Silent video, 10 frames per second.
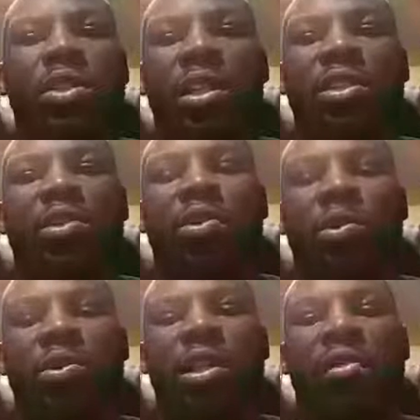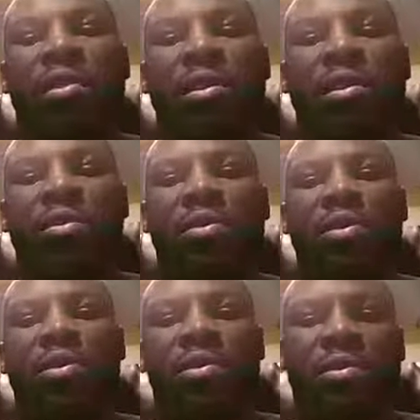6', 207, you
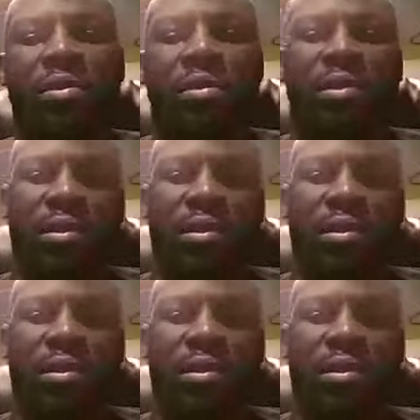know. So